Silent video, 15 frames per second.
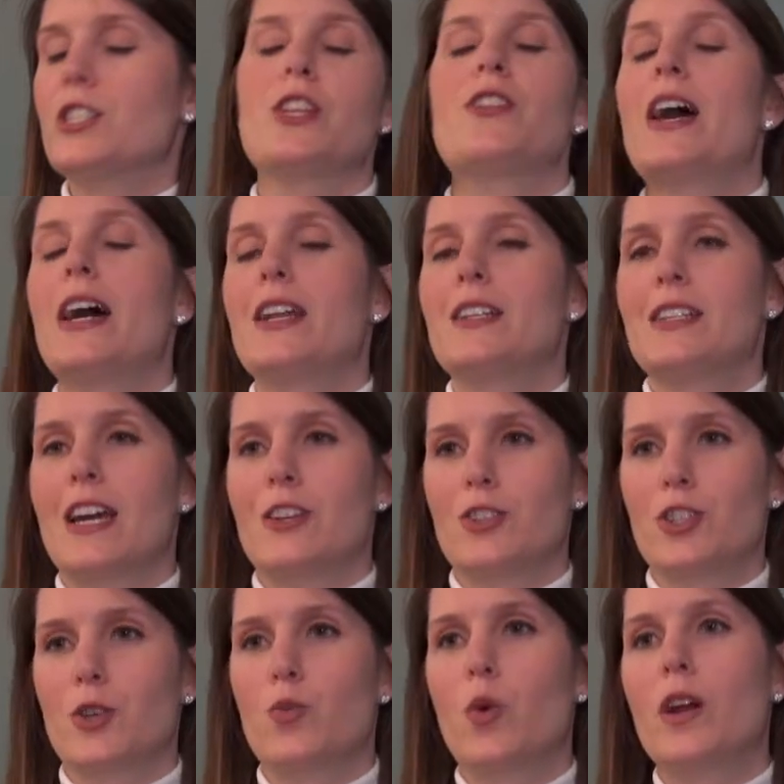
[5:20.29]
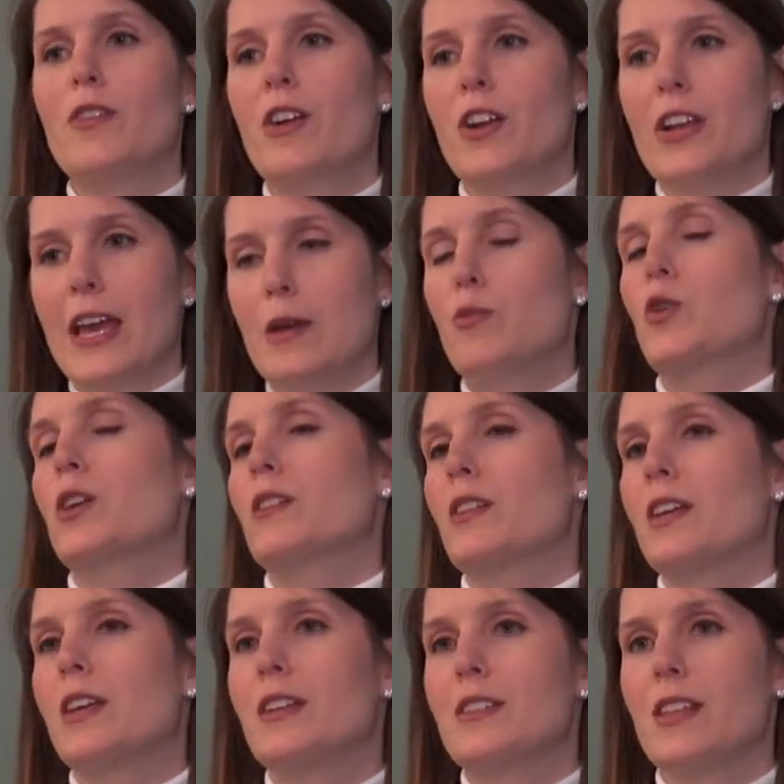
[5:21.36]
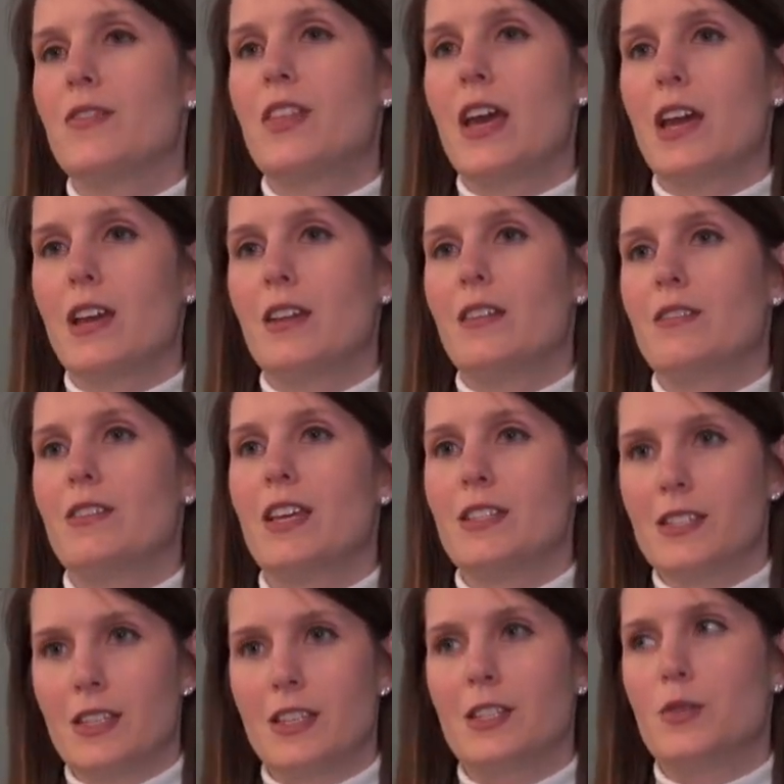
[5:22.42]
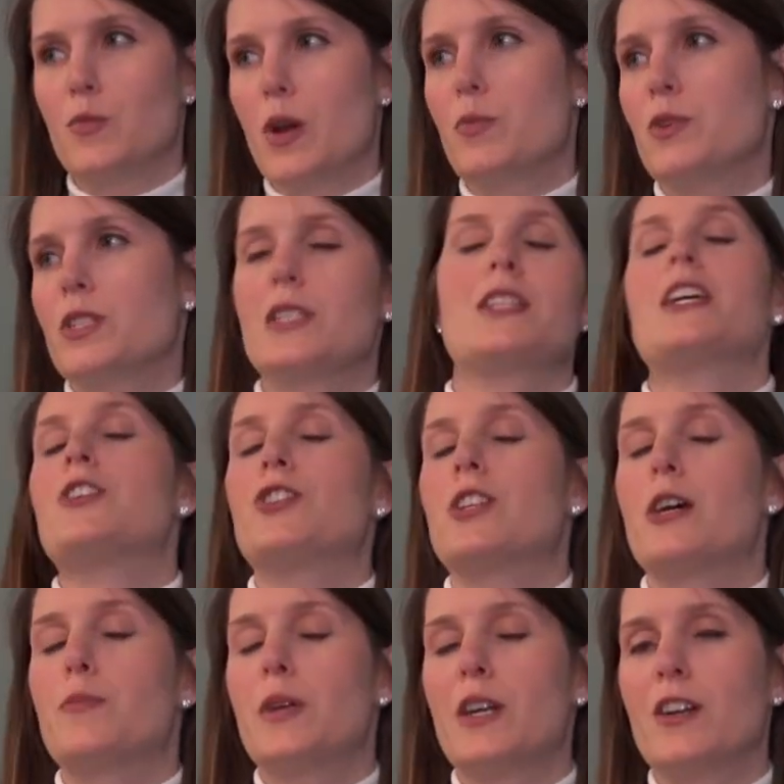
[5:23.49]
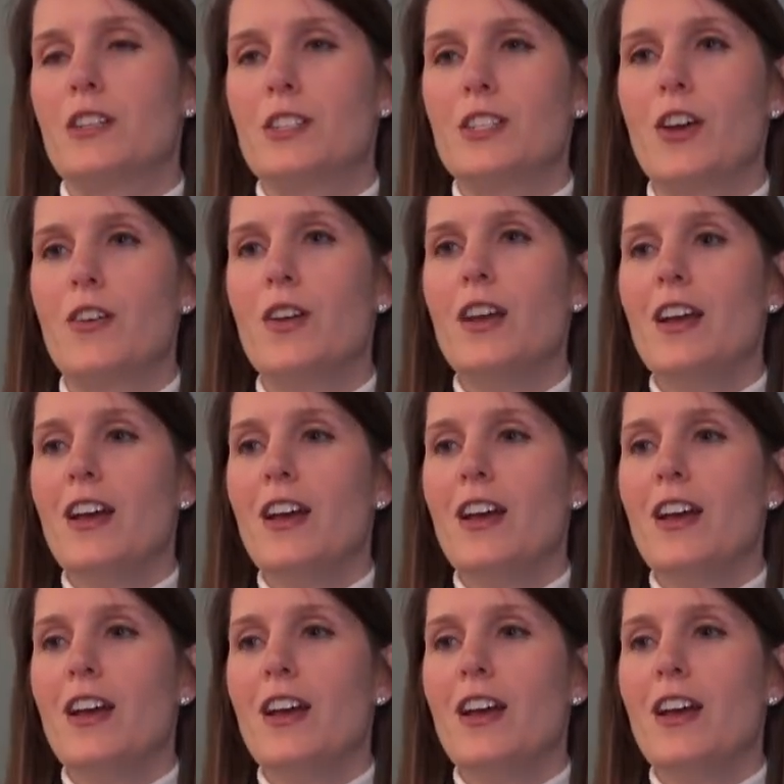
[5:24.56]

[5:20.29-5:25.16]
So that is actually one of our neighboring leagues, and they send some representation up here. And so